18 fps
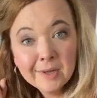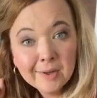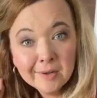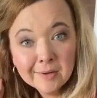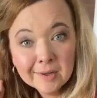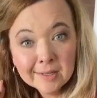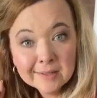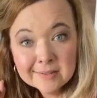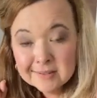We
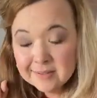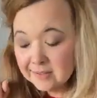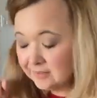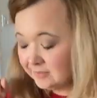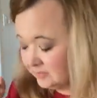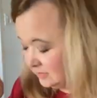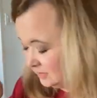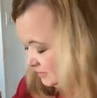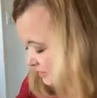all got
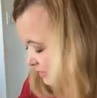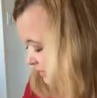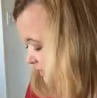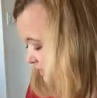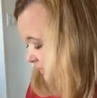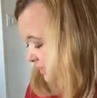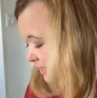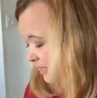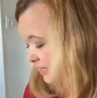stuff.
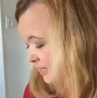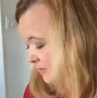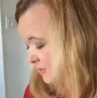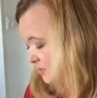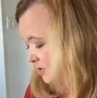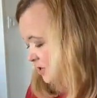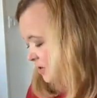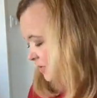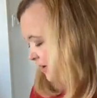
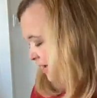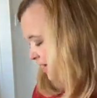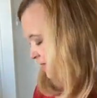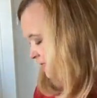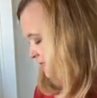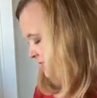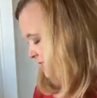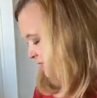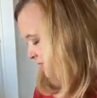And if you don't
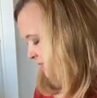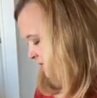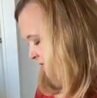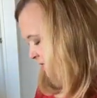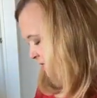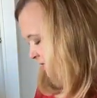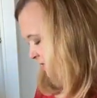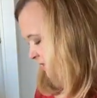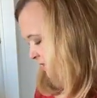have
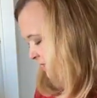stuff